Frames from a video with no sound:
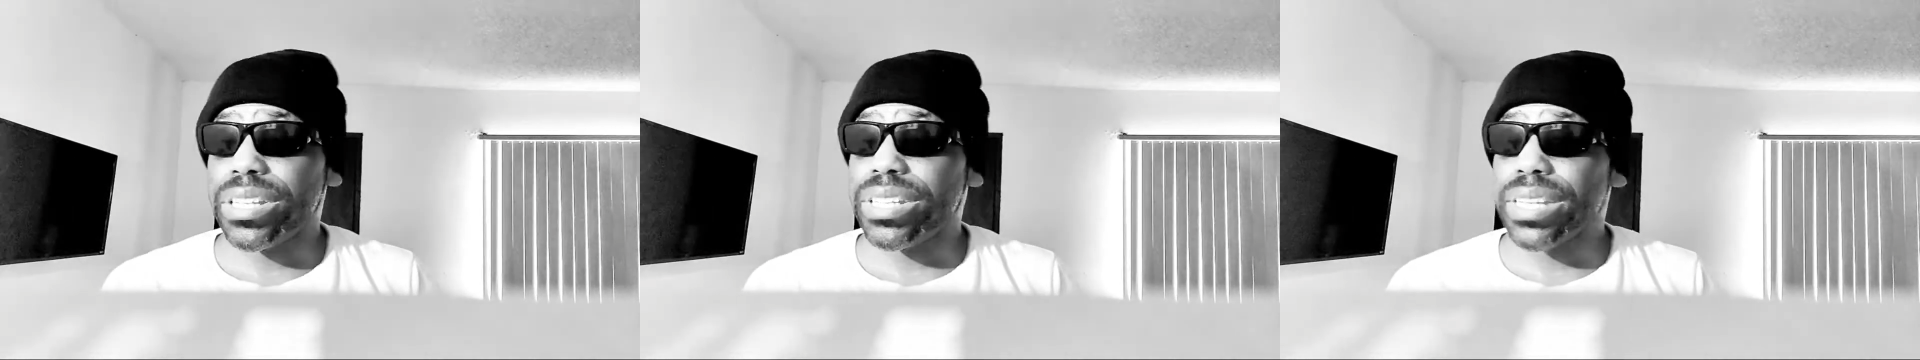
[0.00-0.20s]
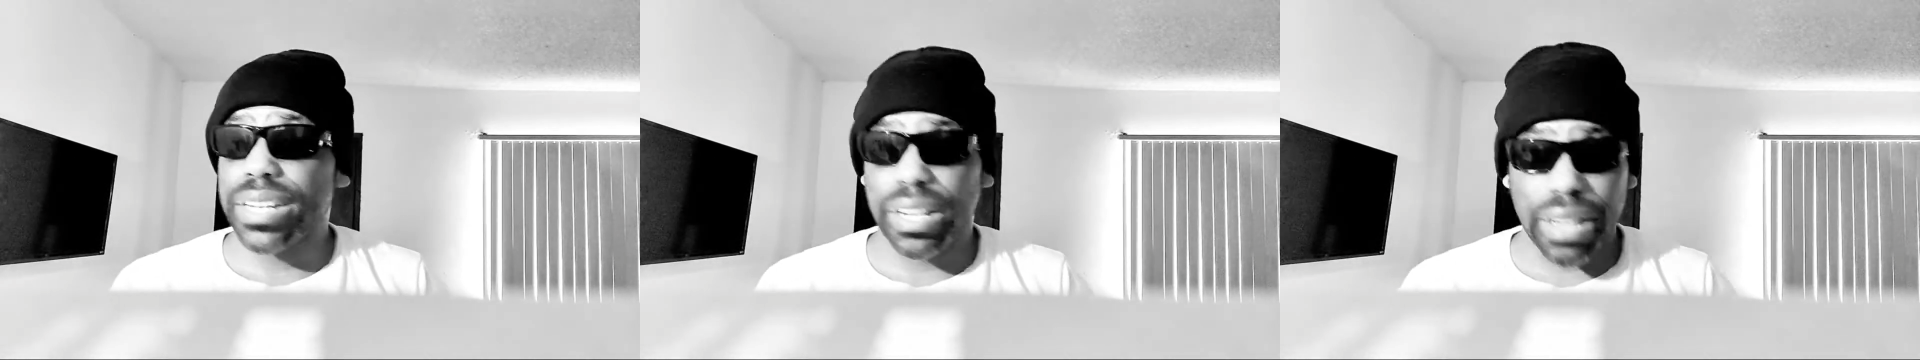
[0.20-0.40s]

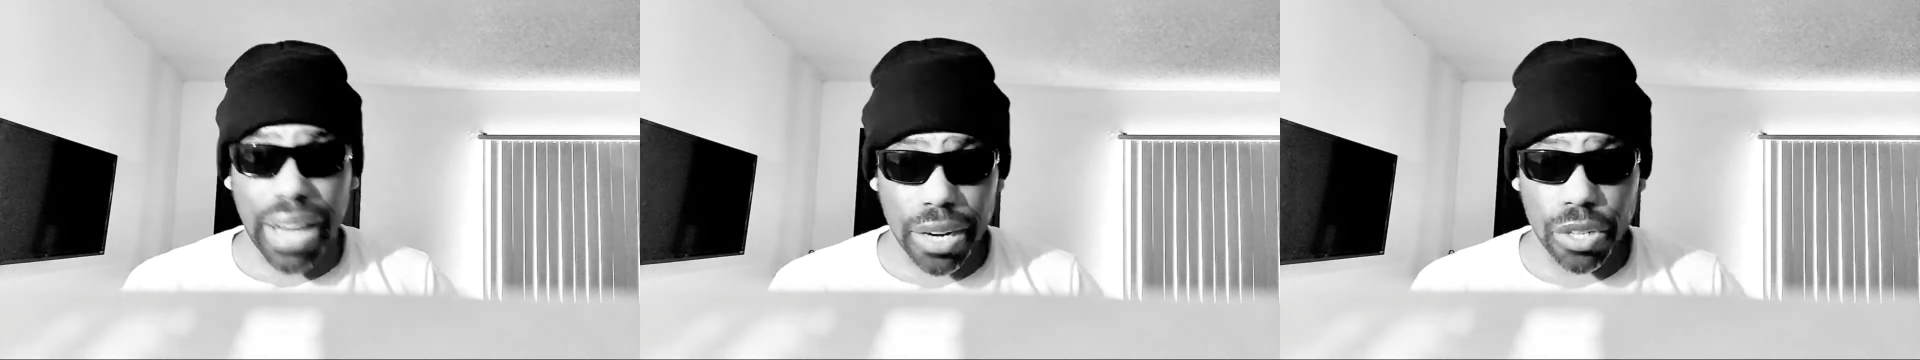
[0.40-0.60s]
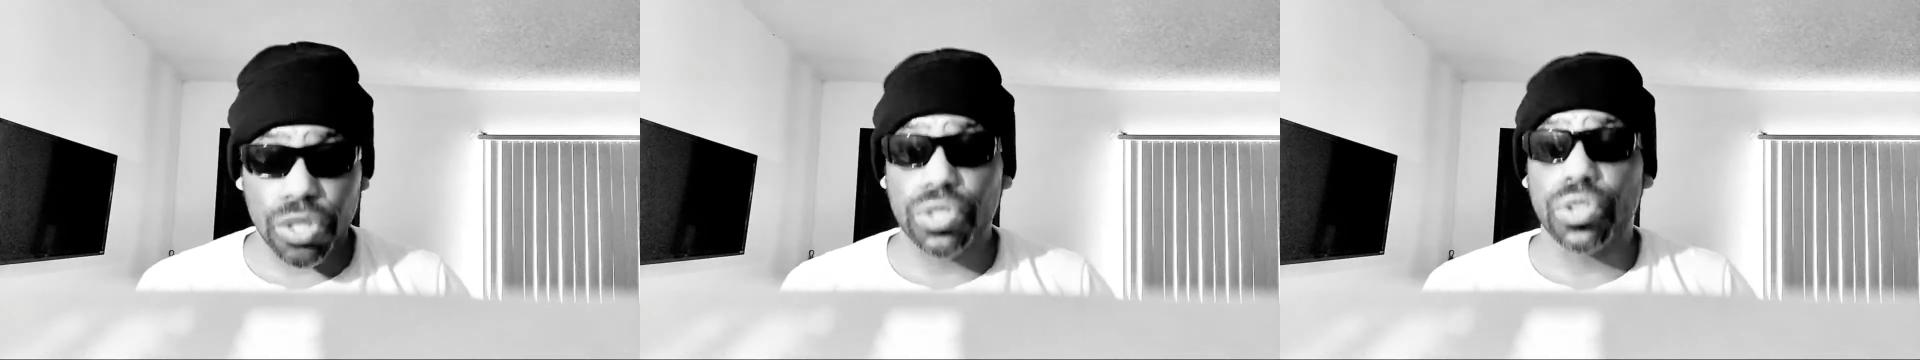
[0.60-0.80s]
seen a
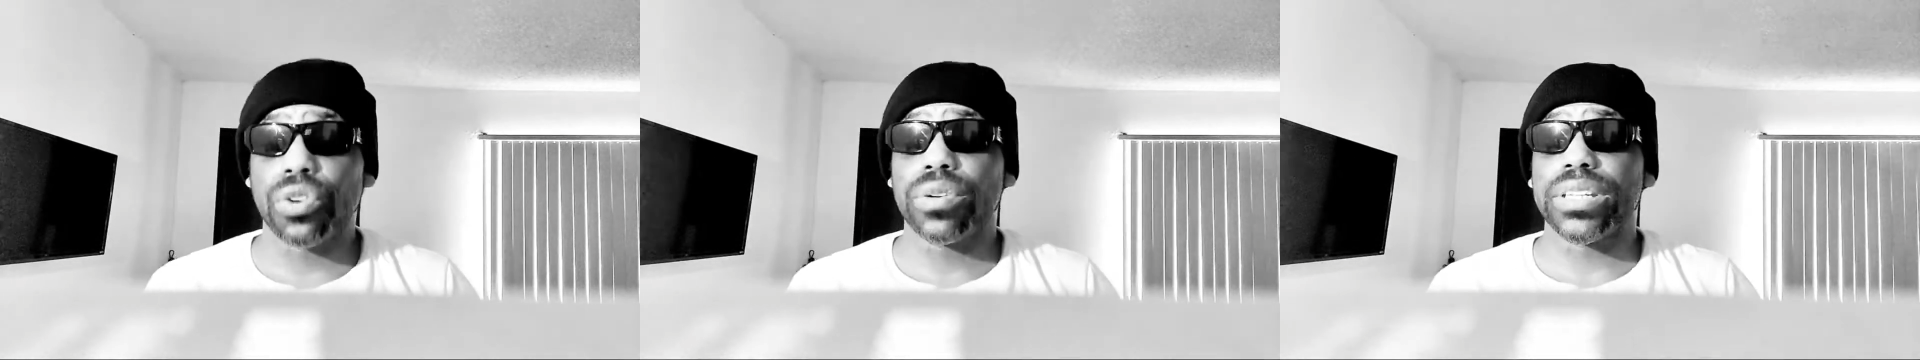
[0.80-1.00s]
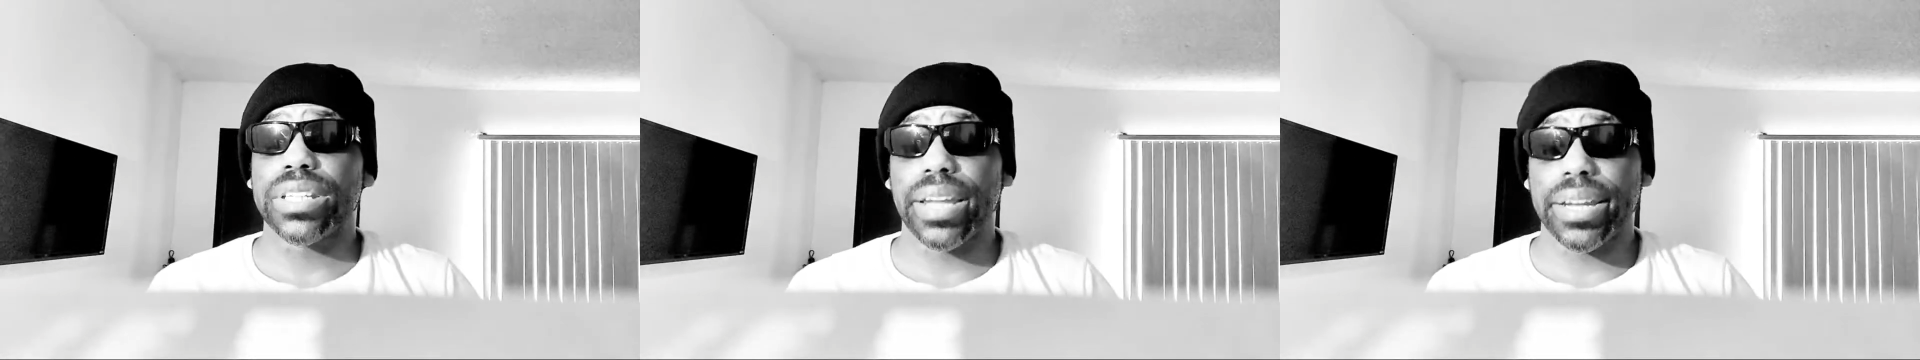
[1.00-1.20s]
lot of
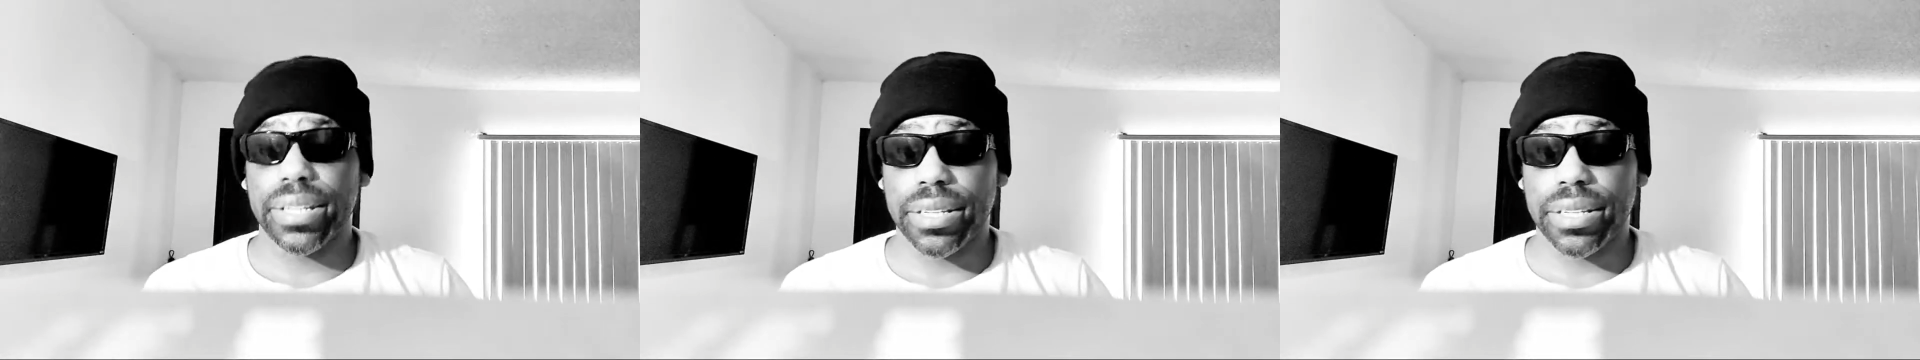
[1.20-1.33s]
stories like